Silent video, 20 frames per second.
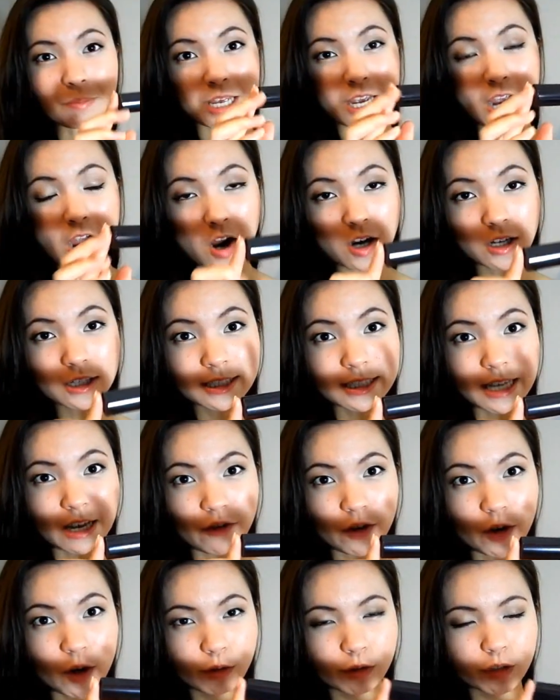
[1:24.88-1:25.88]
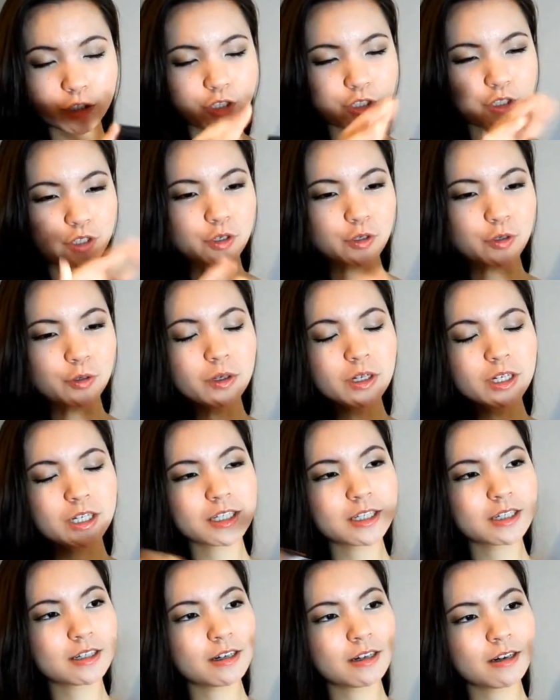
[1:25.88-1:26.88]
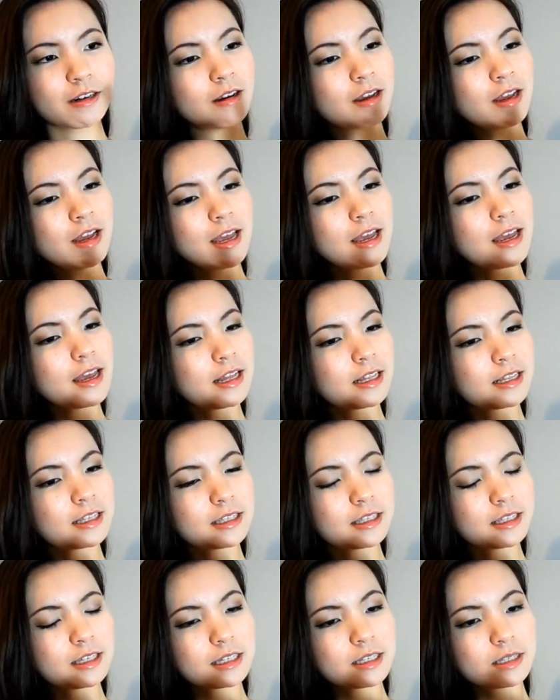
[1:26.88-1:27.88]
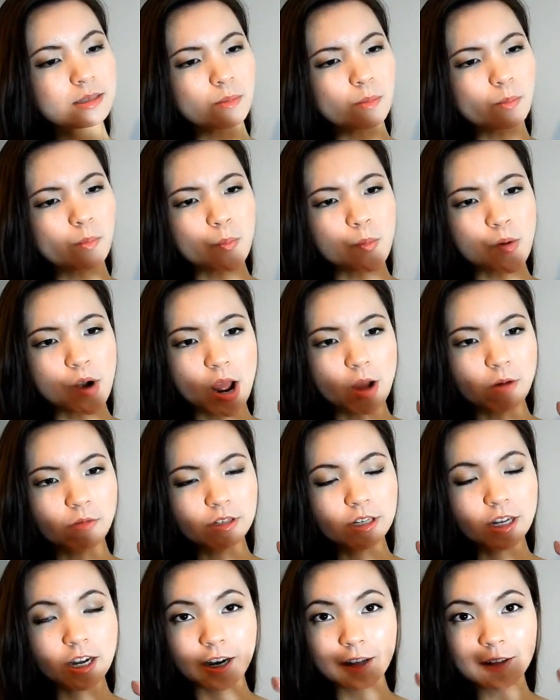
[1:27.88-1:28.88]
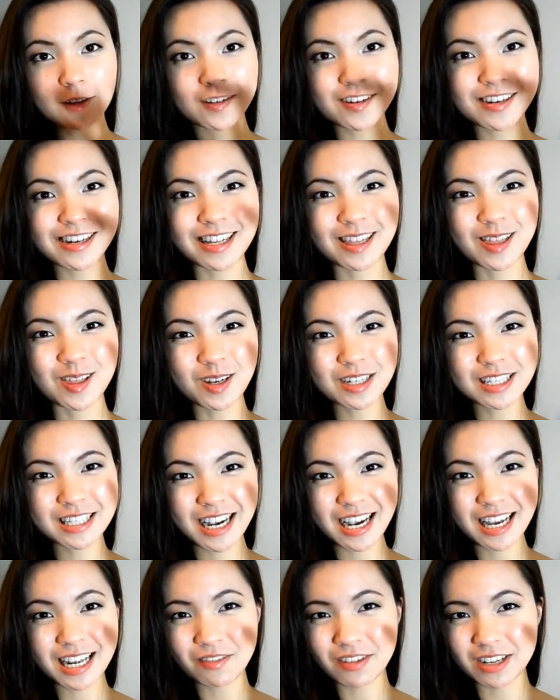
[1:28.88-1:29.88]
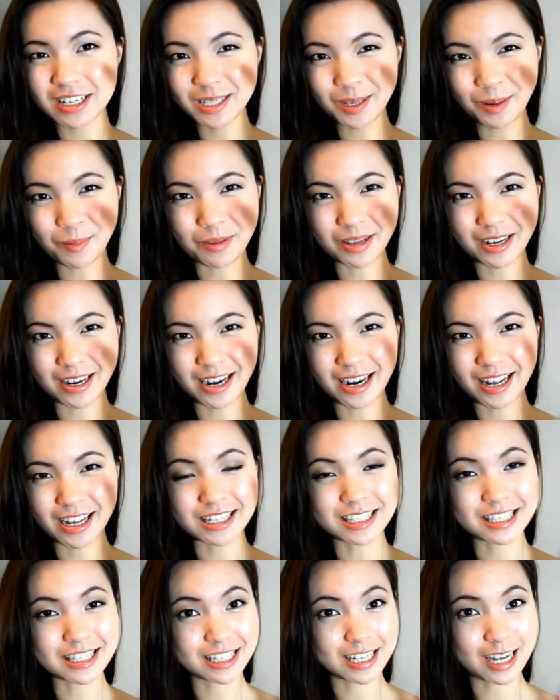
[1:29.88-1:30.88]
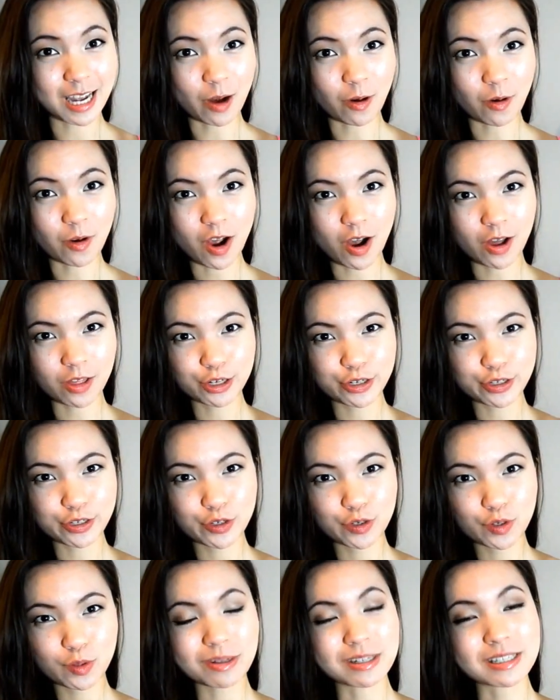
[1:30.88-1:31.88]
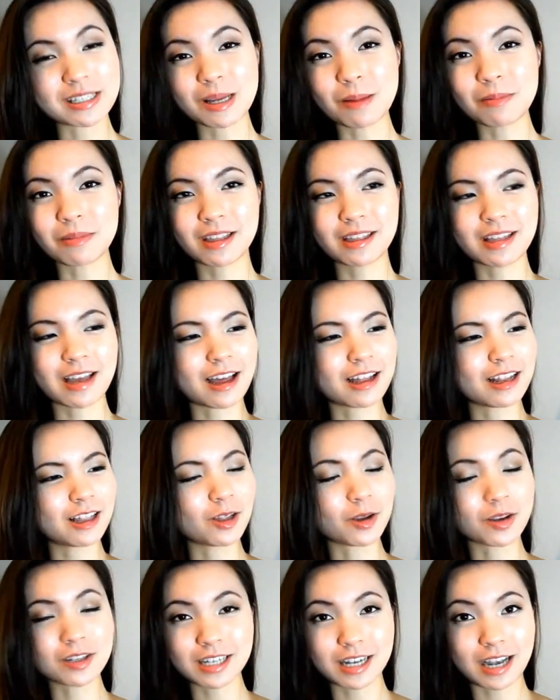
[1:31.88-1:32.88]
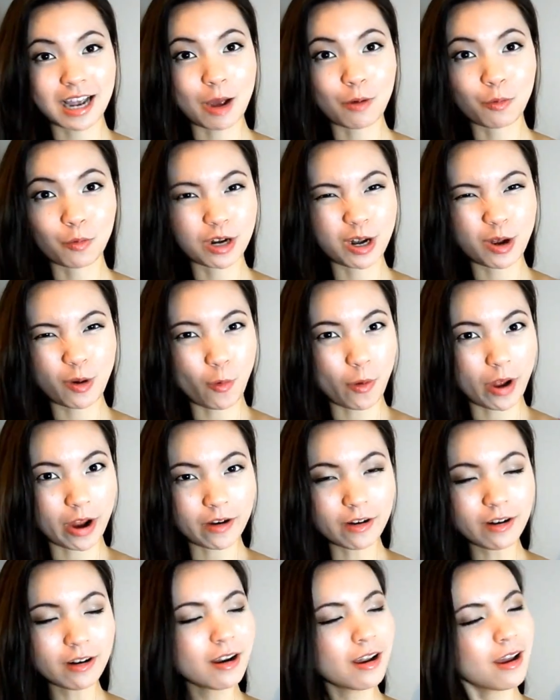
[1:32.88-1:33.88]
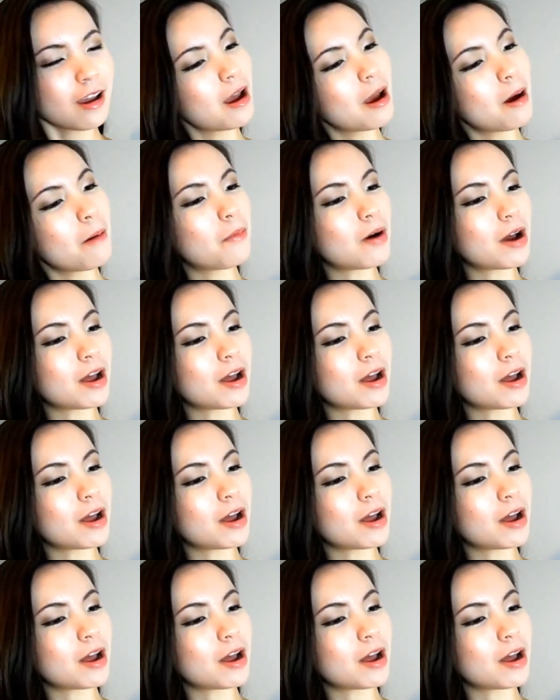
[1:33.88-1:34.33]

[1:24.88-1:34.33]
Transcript: The BR702 it's this brown color. It looks kind of intimidating and scary on the tube and something that looks like I wouldn't wear.